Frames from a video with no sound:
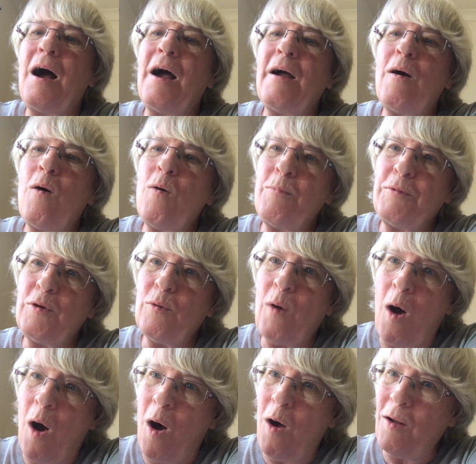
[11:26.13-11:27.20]
I hope you
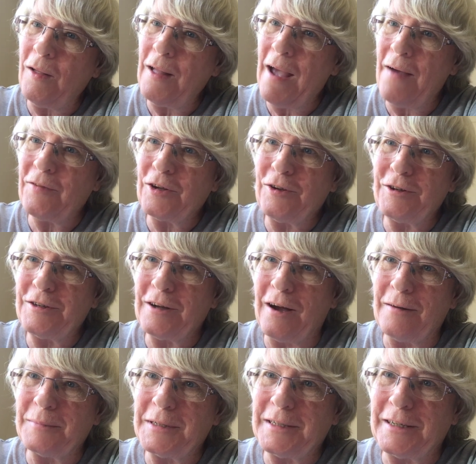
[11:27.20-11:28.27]
all have a good
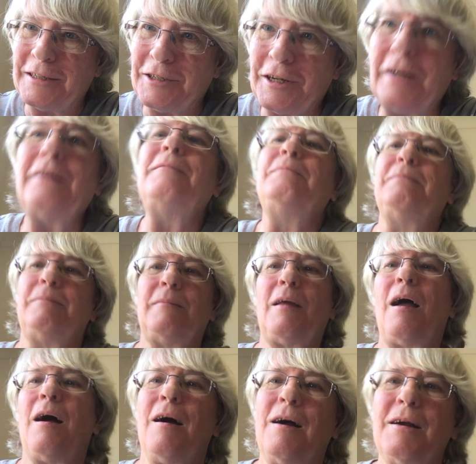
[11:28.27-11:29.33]
time stitching.
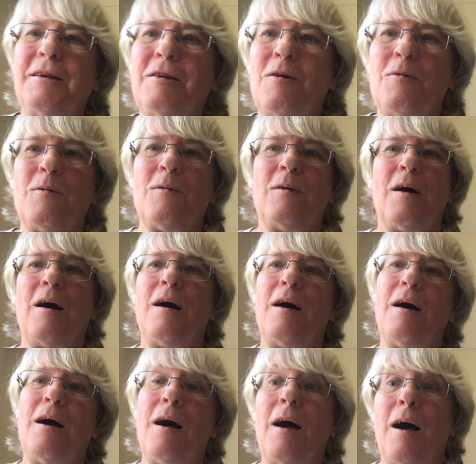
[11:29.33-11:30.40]
I know
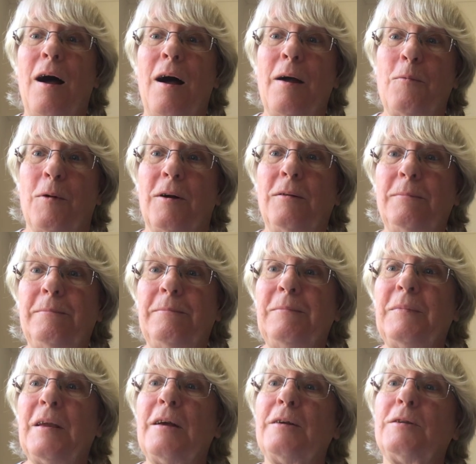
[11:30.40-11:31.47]
I will.
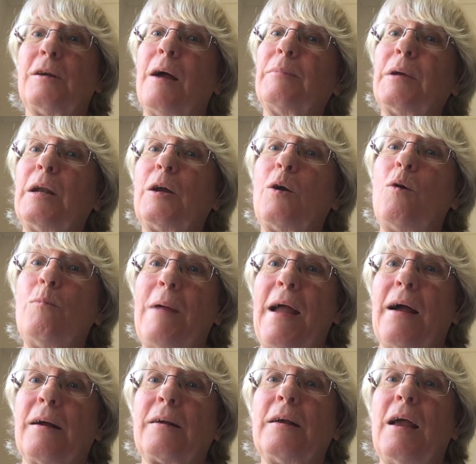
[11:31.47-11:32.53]
So I'm going to go
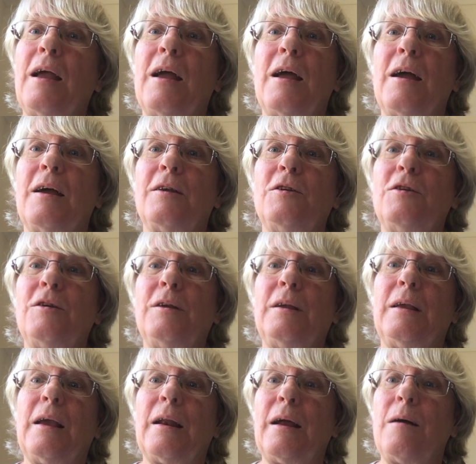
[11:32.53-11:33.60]
back and
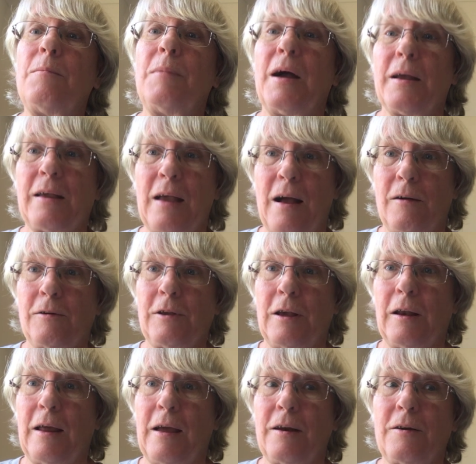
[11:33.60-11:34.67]
get out my
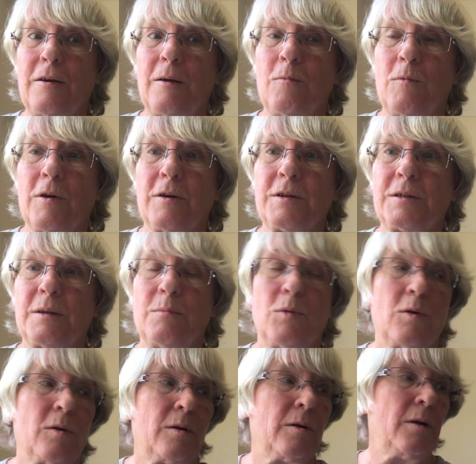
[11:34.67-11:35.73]
calculator and work some
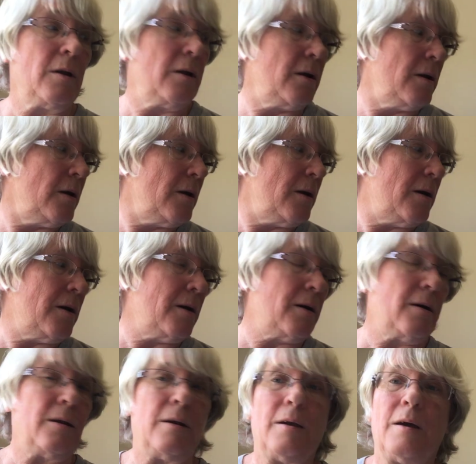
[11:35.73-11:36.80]
more
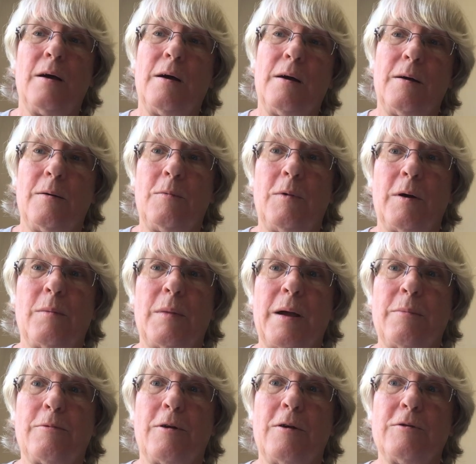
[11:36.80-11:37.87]
on one of
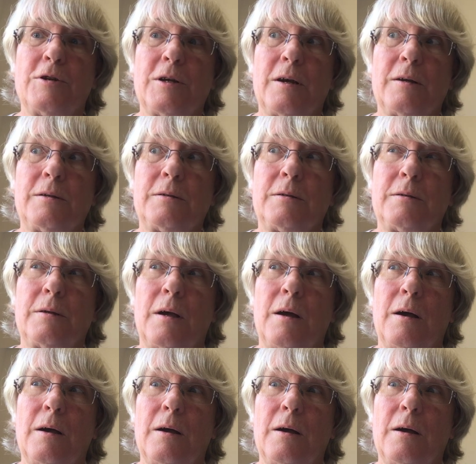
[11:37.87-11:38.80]
my projects.